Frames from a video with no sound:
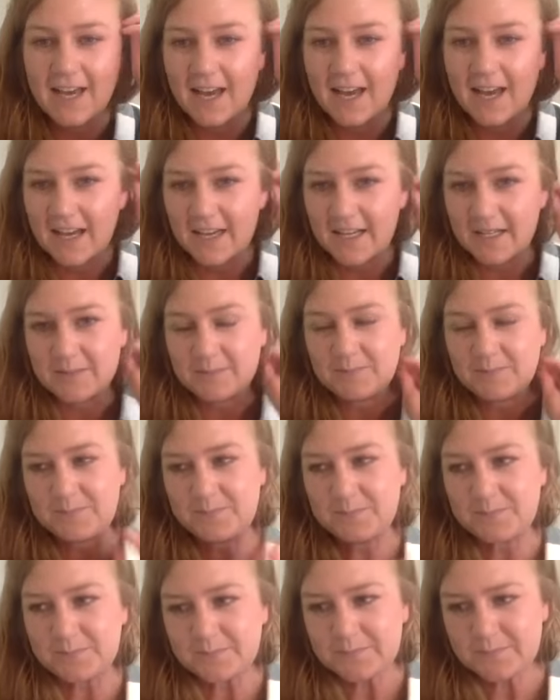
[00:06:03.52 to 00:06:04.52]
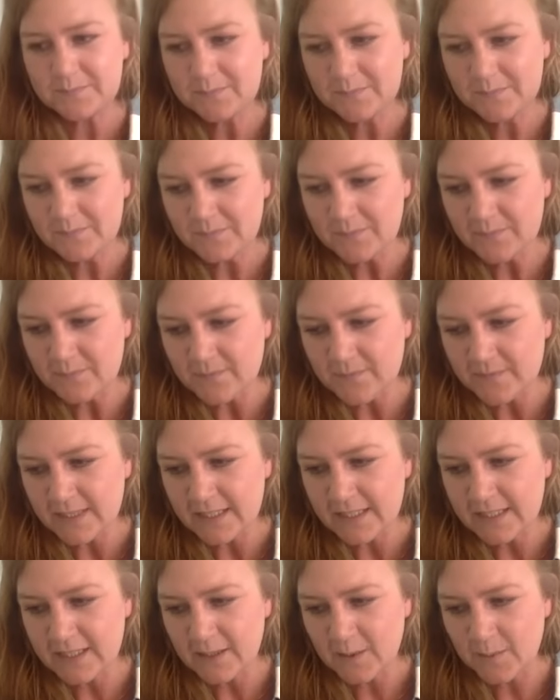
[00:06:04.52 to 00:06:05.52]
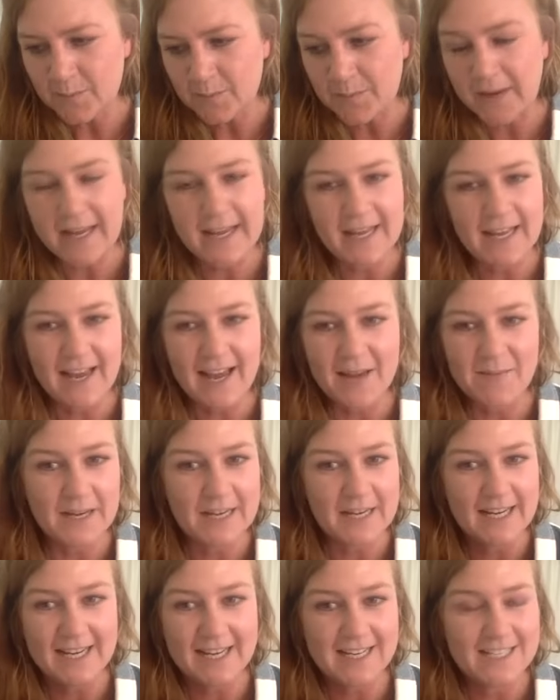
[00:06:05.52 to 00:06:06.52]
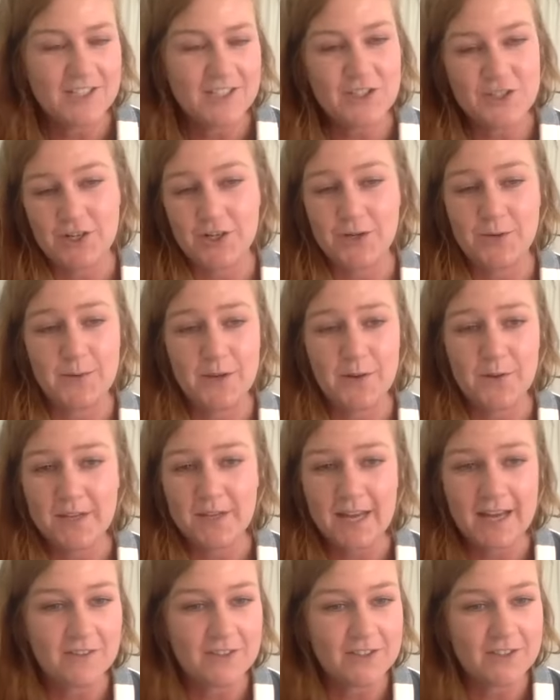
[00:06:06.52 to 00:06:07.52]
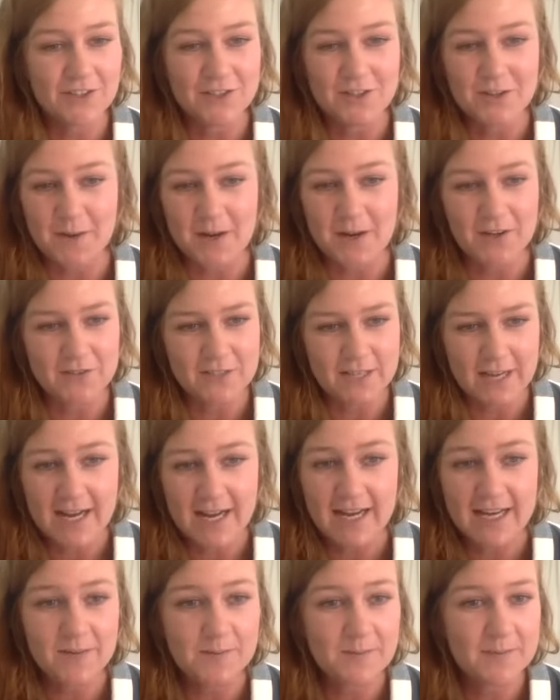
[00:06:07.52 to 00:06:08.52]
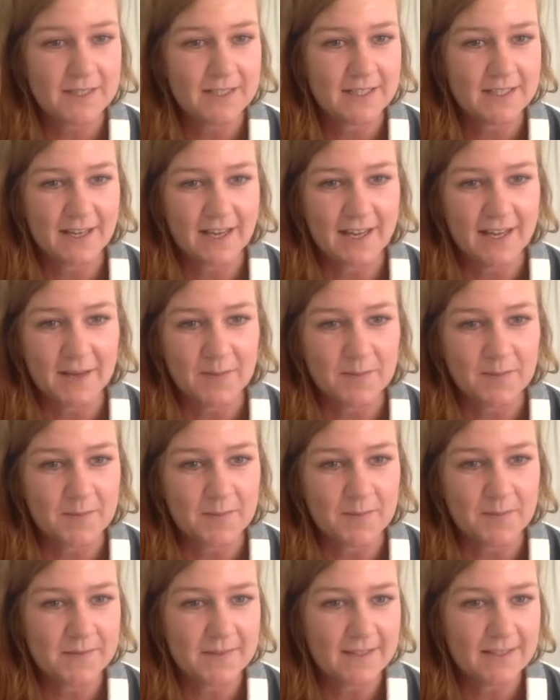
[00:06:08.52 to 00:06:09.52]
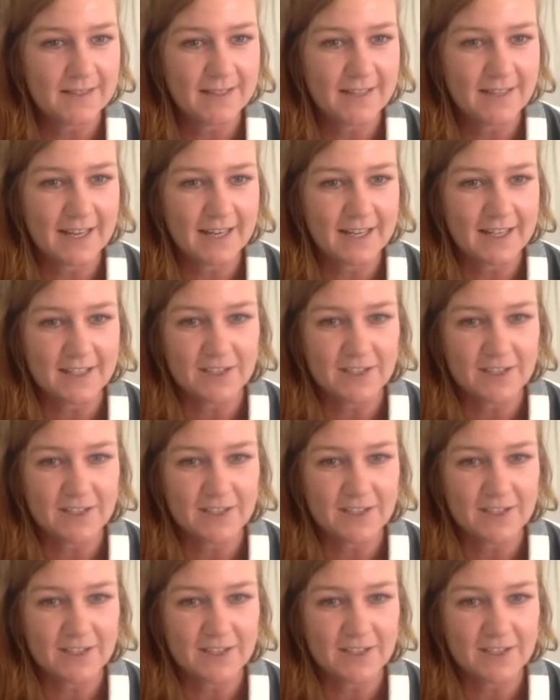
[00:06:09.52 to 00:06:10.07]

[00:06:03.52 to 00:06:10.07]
um, but I mean, it is true. We only have a certain amount of time, um, certain amount of